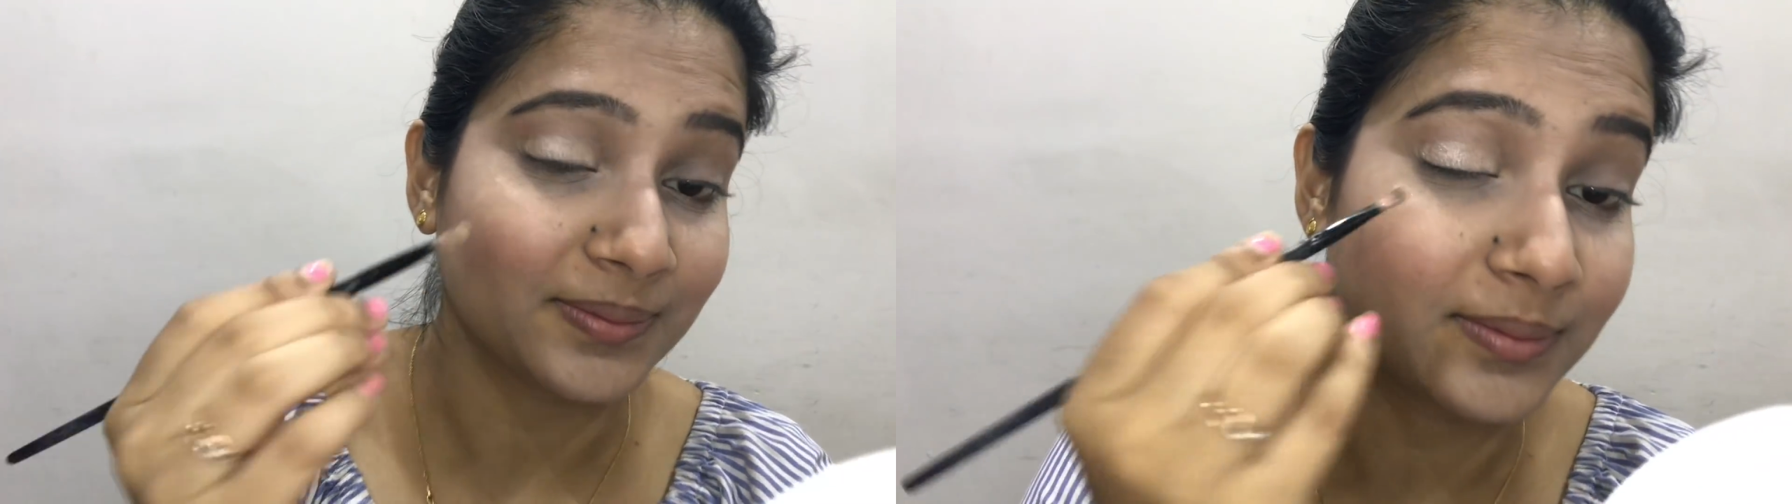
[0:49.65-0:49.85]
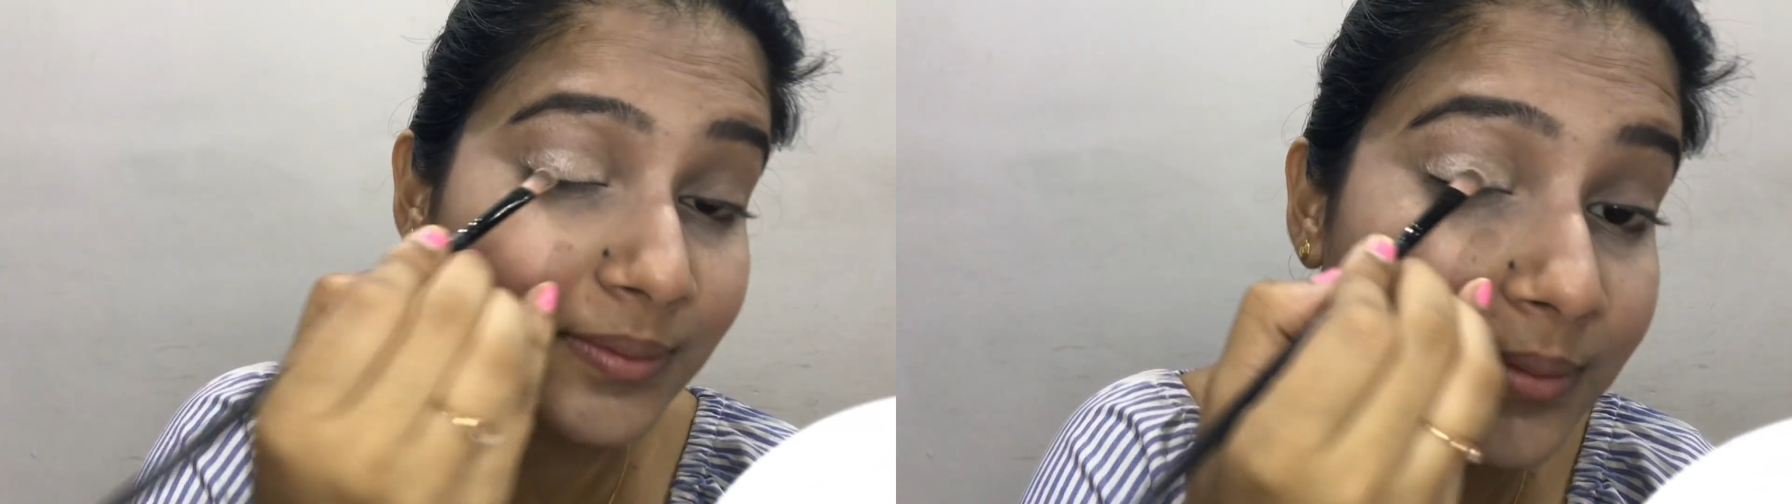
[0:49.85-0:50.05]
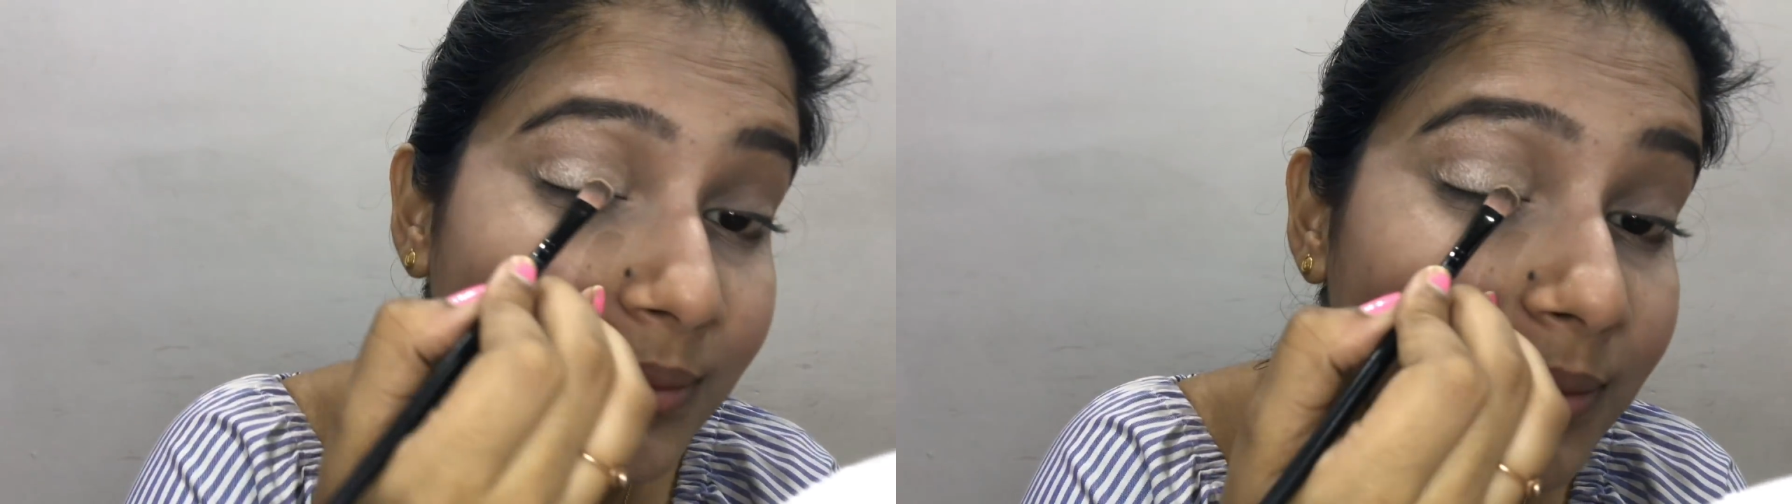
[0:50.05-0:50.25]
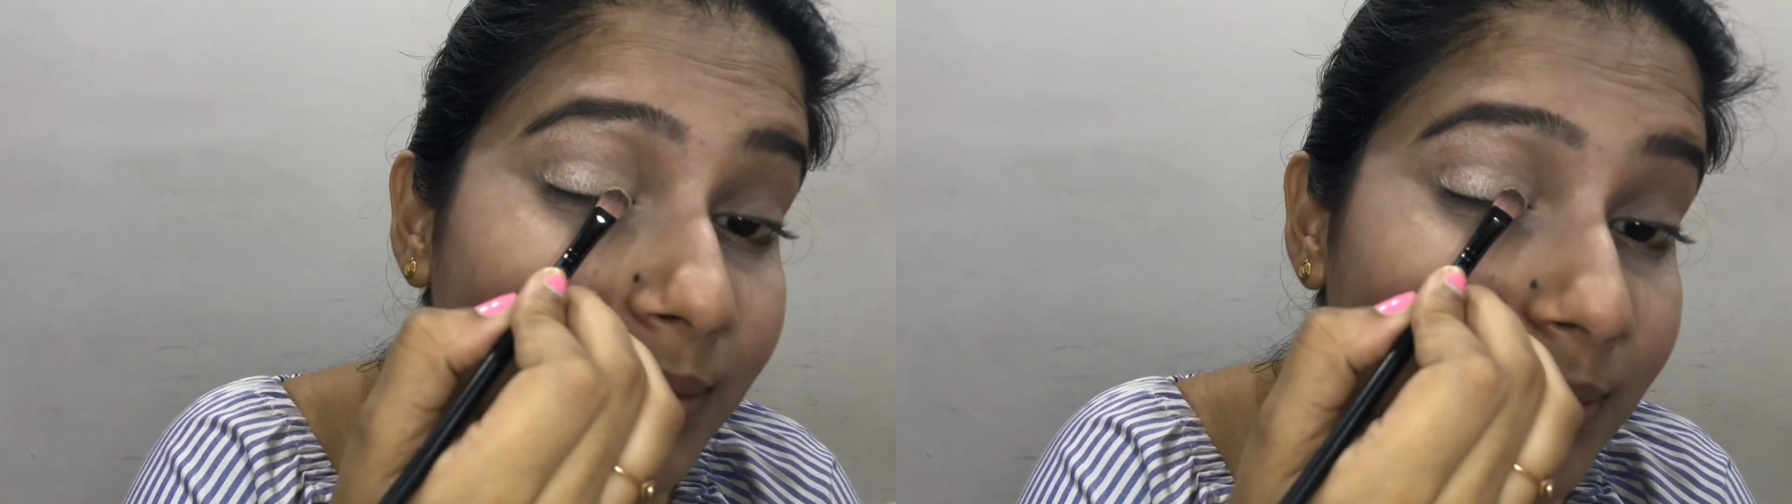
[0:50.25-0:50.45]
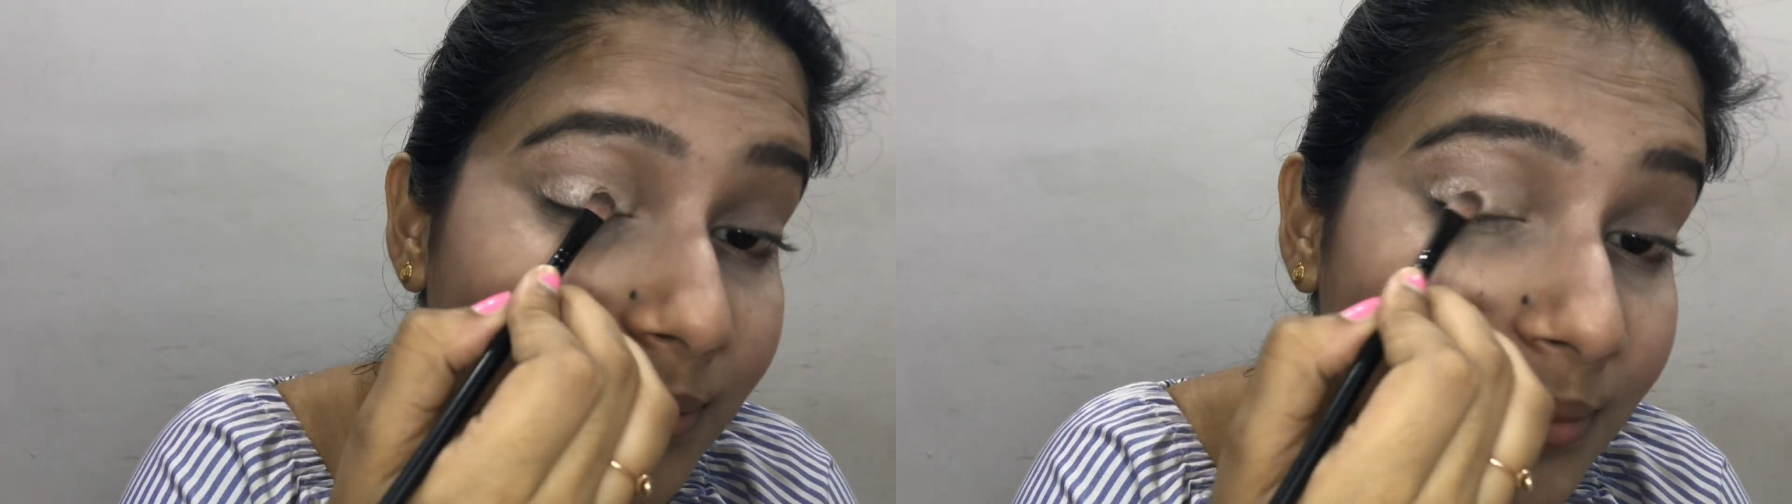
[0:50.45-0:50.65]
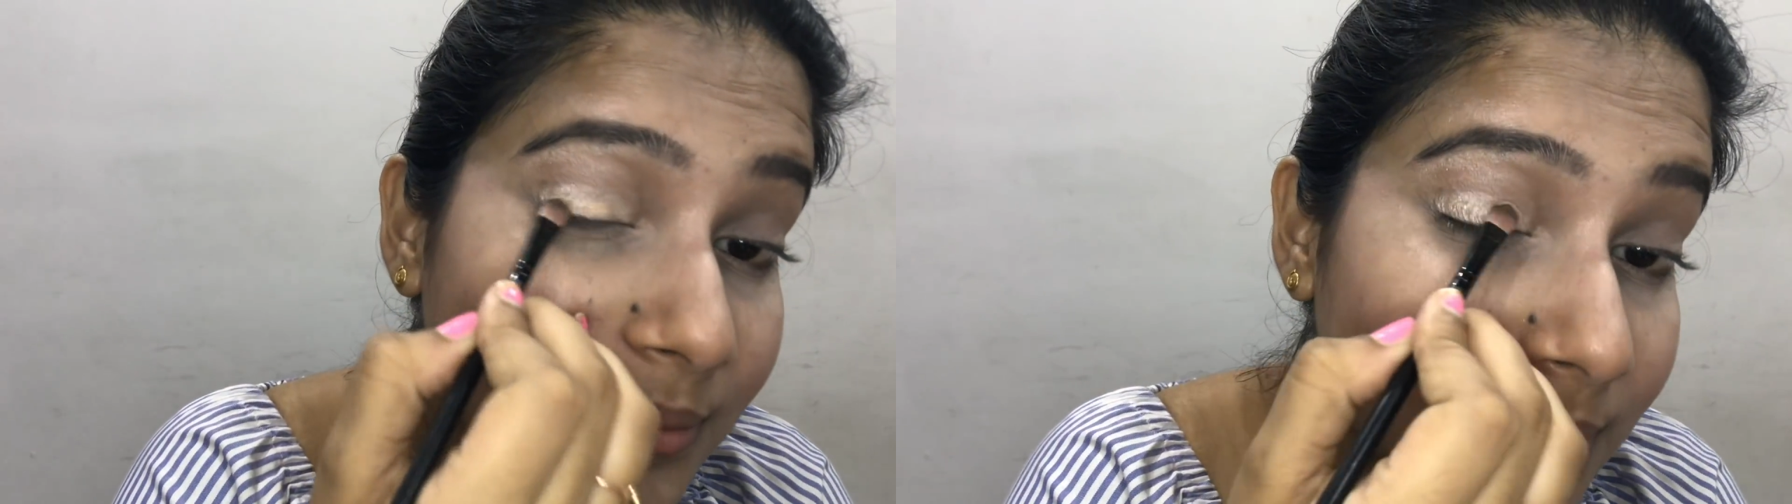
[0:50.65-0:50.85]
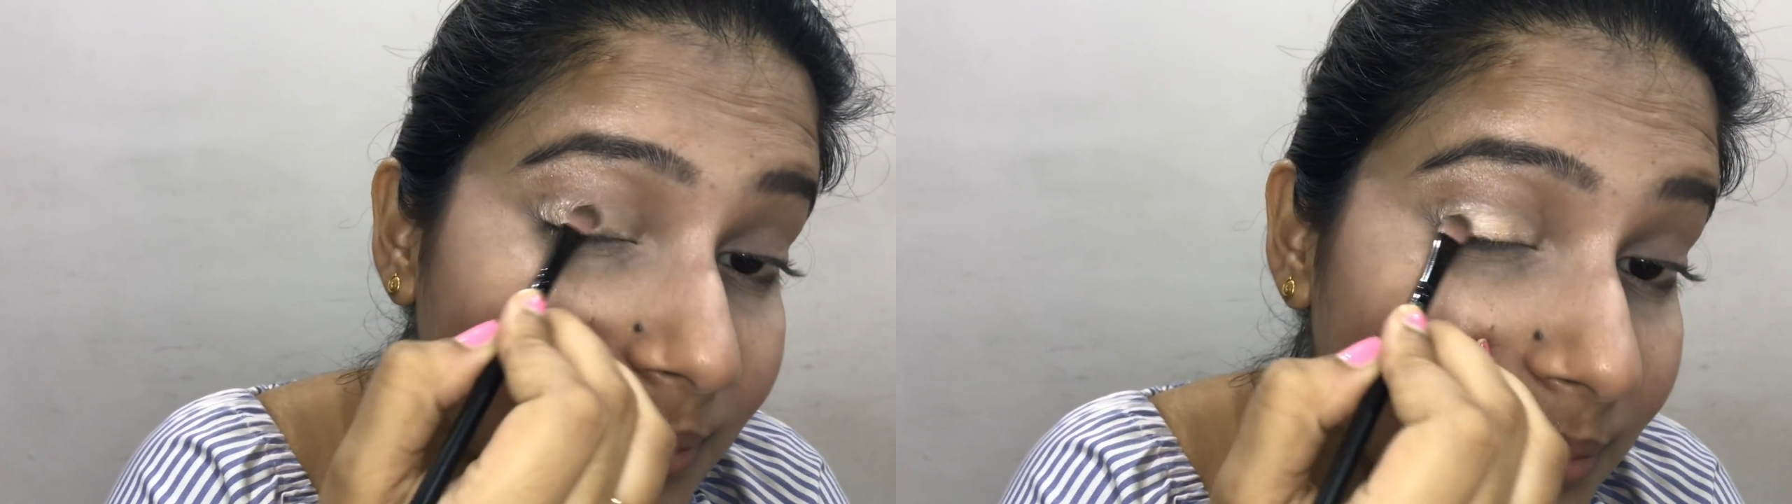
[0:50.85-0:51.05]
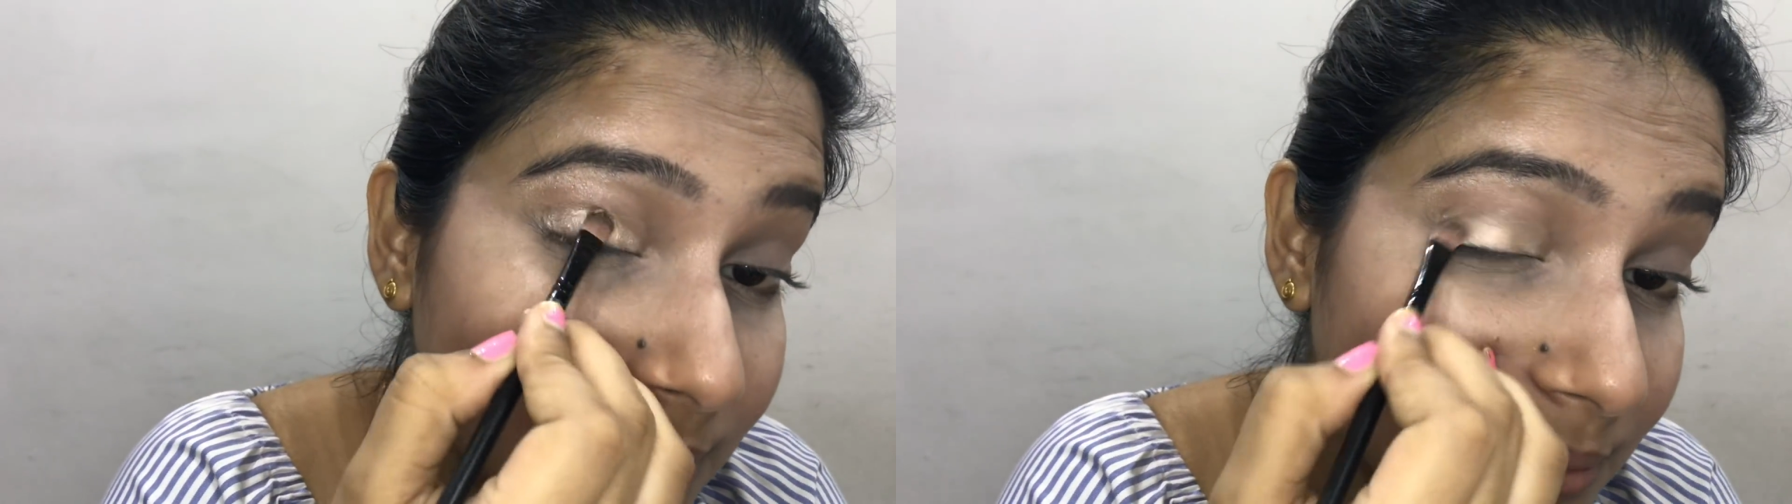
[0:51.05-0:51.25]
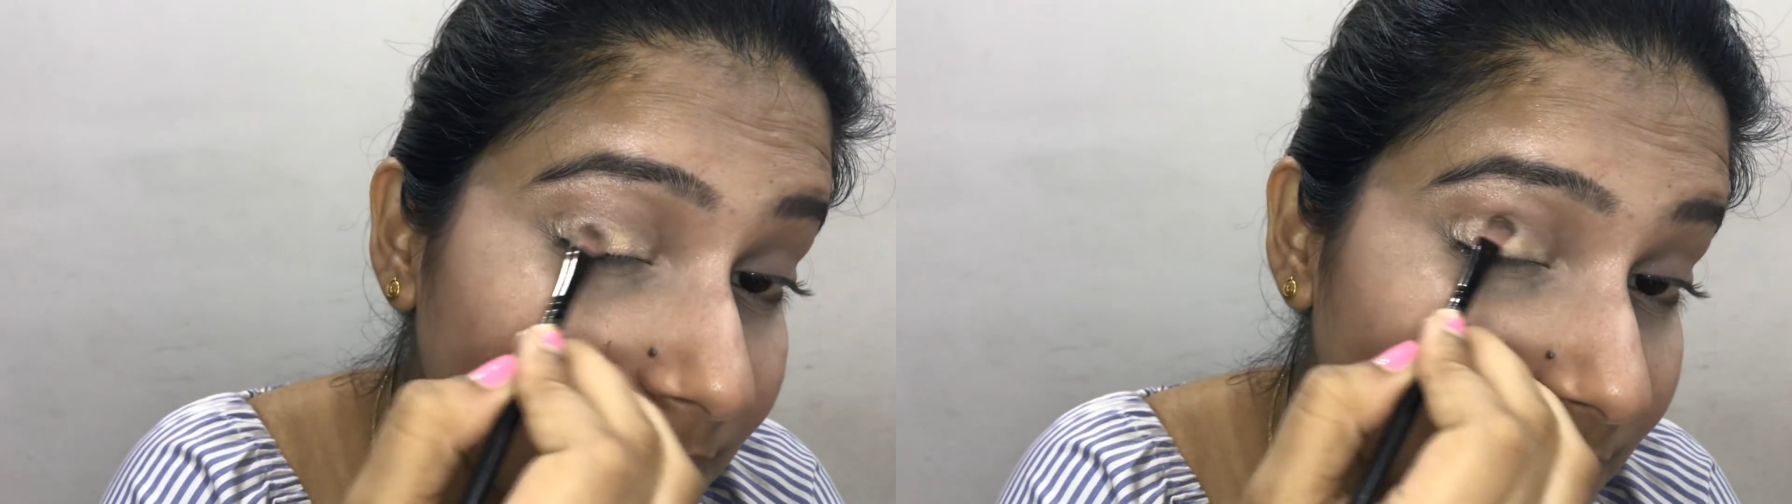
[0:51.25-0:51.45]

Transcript: So just pat